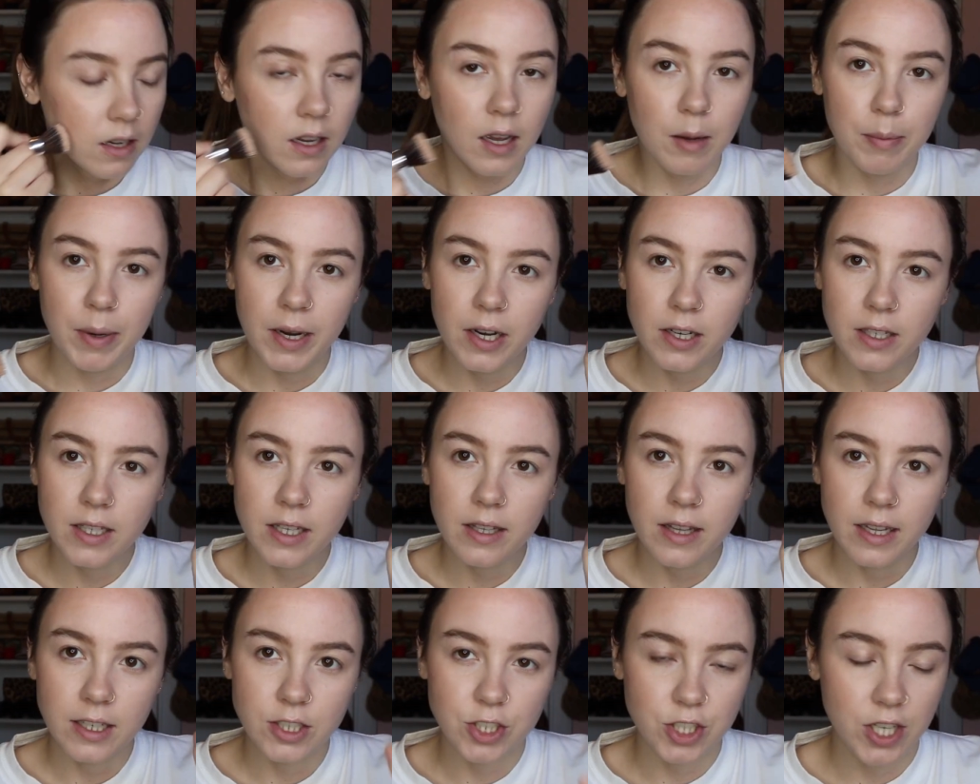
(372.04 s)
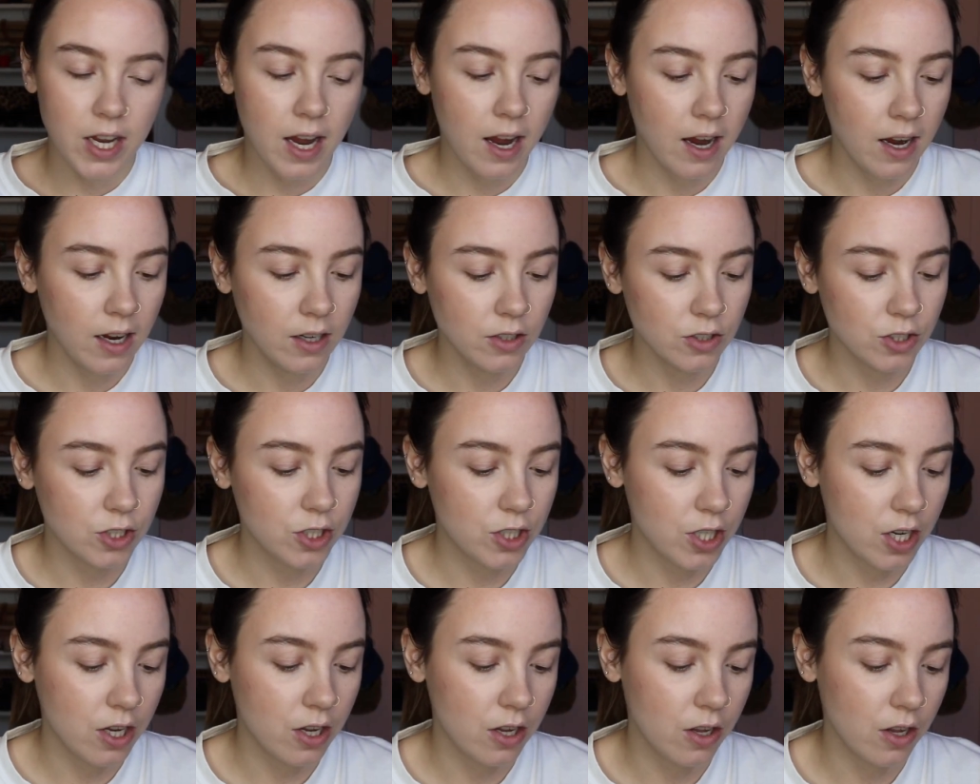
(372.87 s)
Apparently they
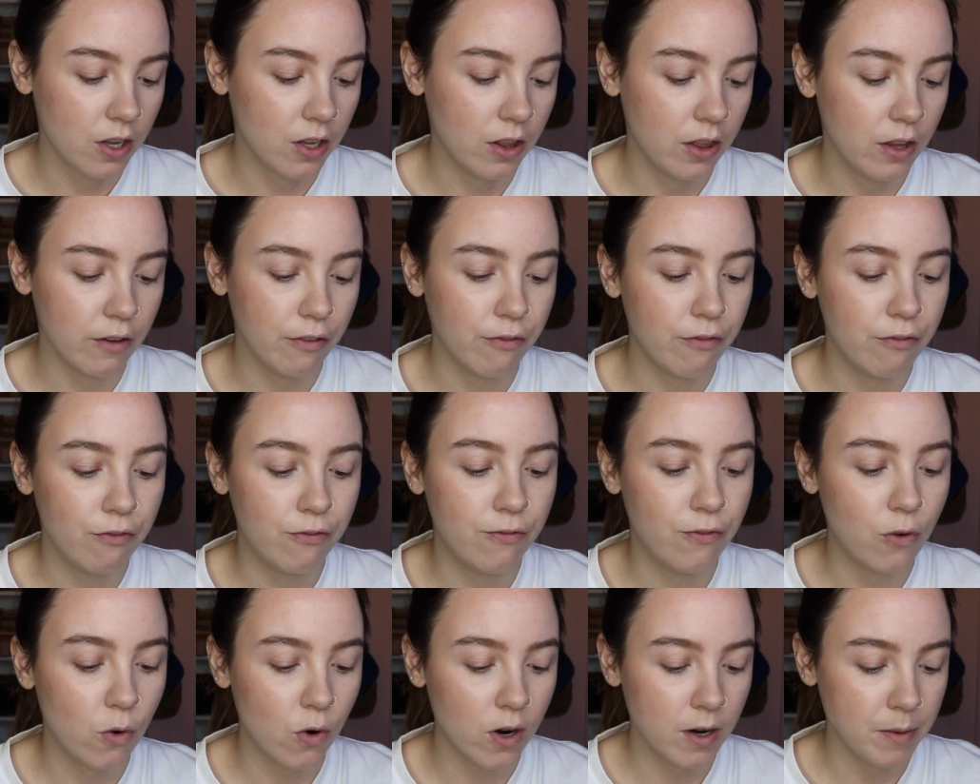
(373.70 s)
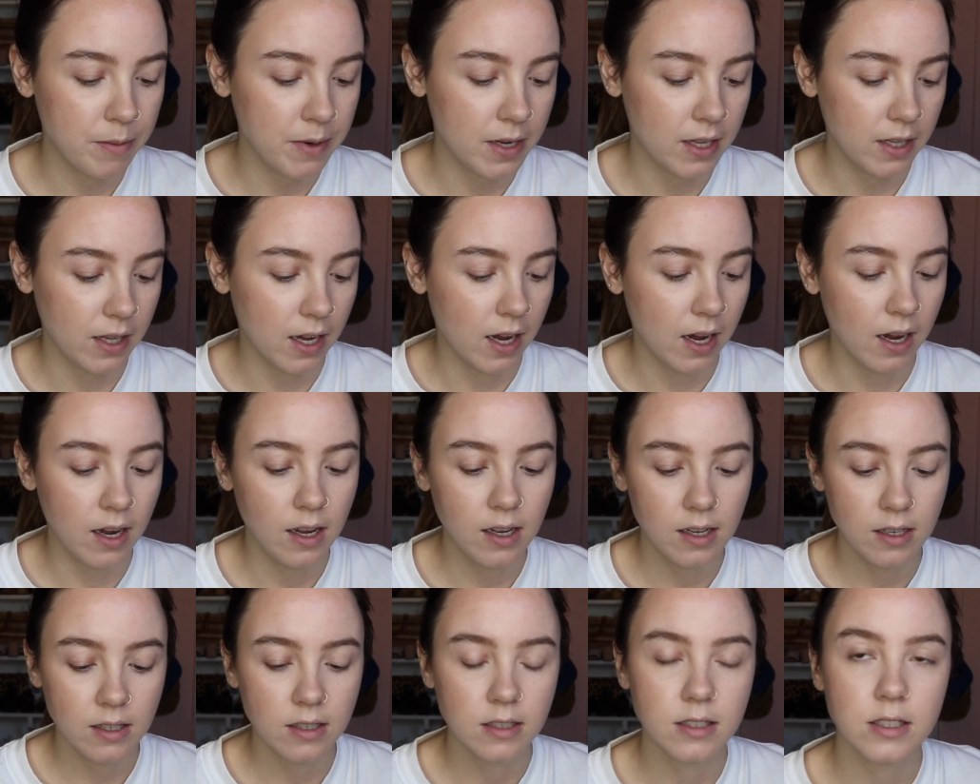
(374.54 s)
changed the
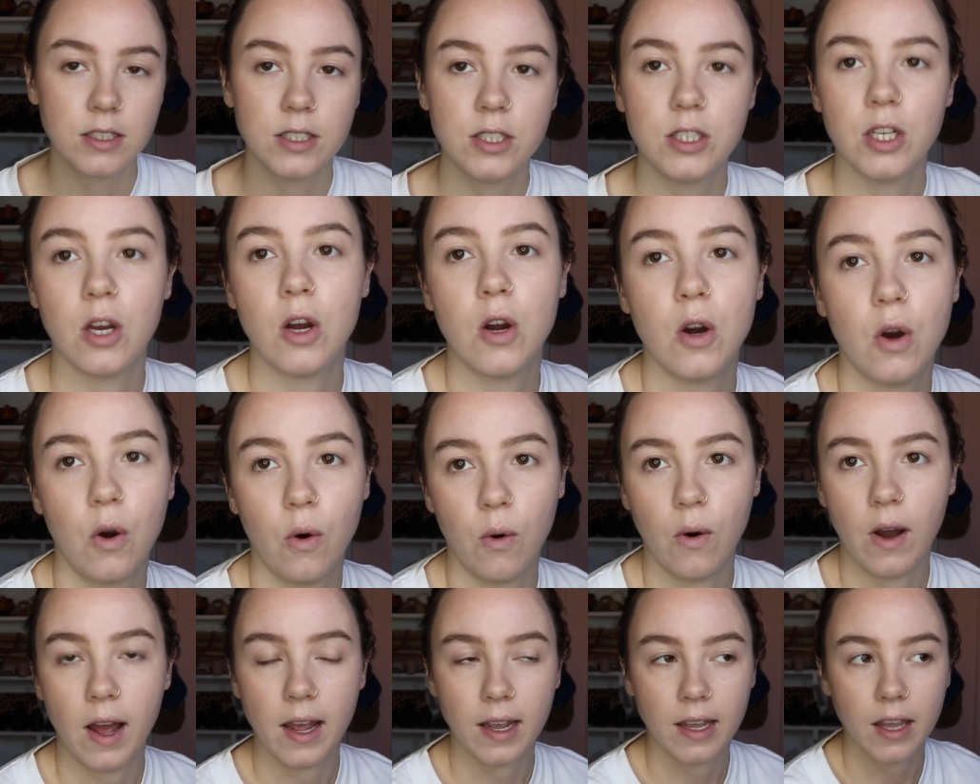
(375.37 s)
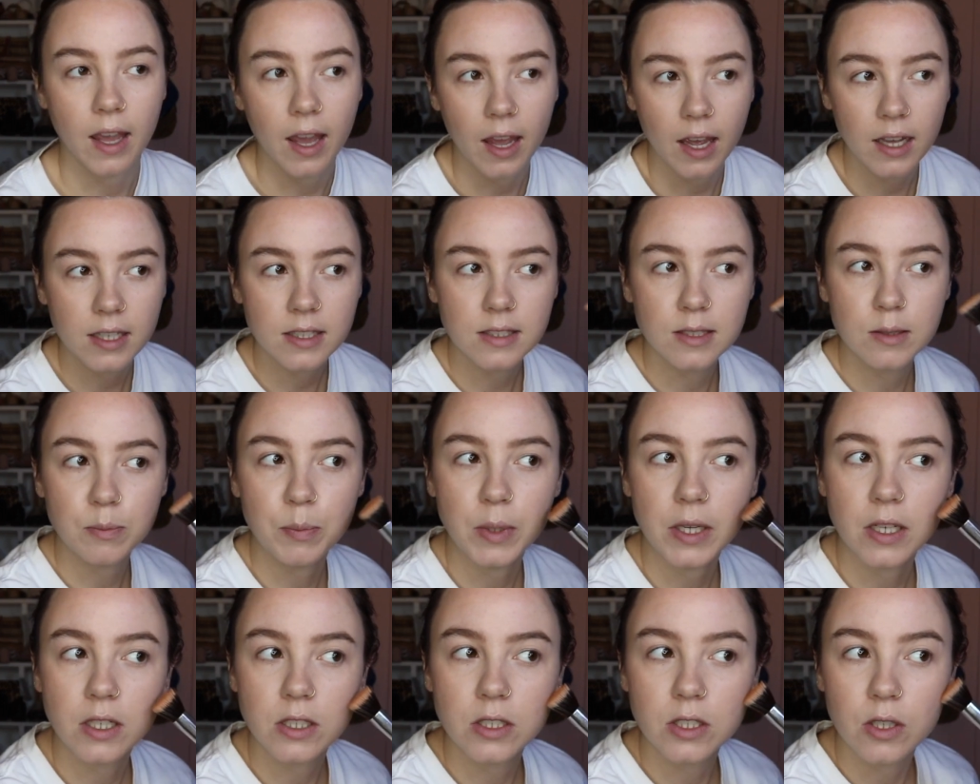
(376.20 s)
formula, so I can't
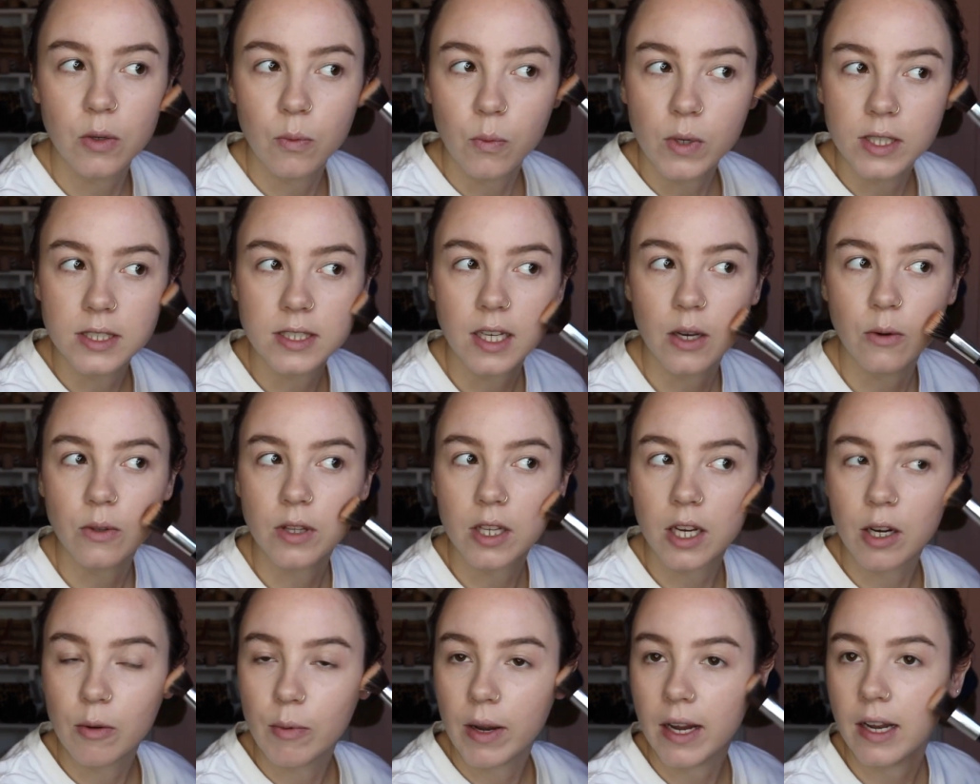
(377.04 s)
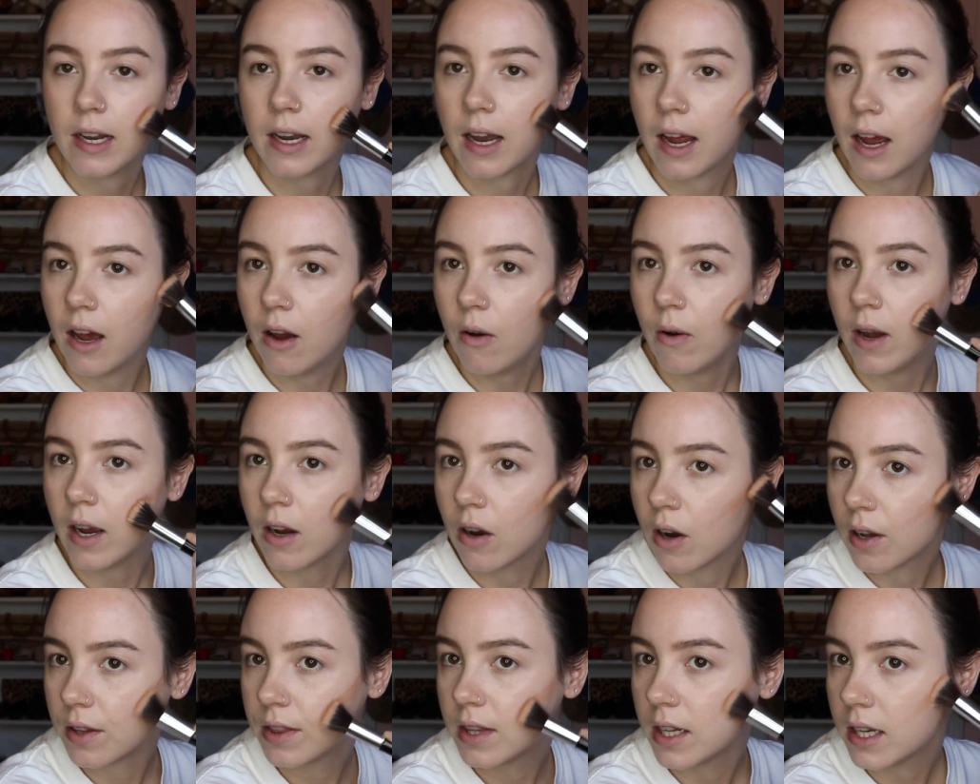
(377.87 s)
speak to what's out there right now. I
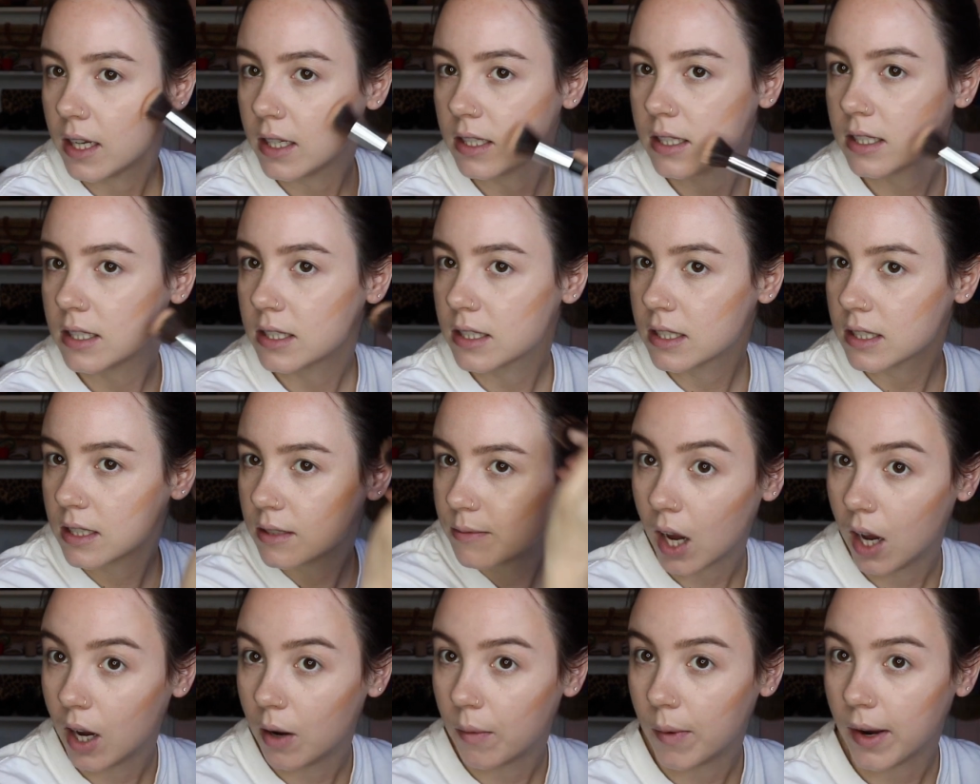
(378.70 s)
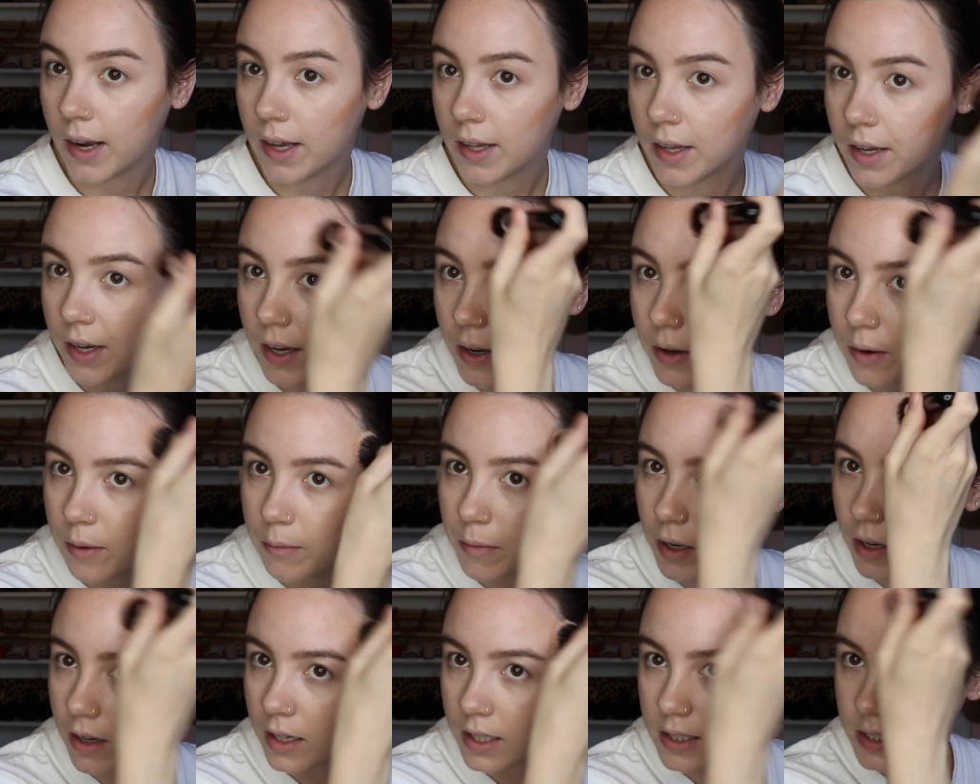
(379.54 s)
got this a while ago. I'm
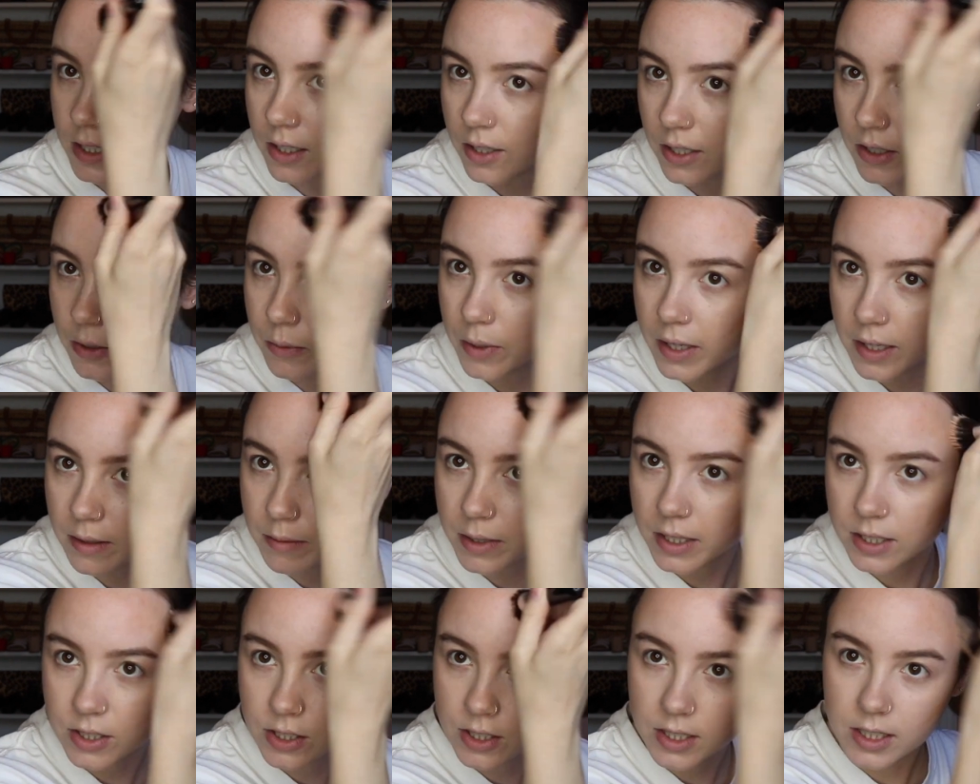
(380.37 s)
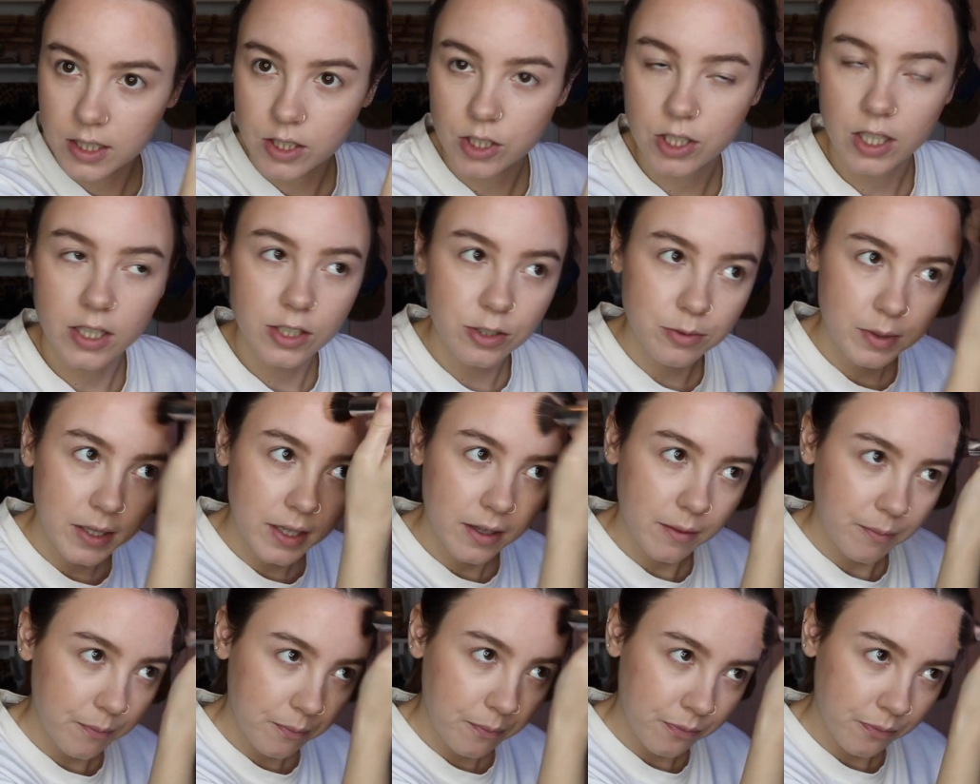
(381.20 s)
not going to tell you when because you're going to judge me.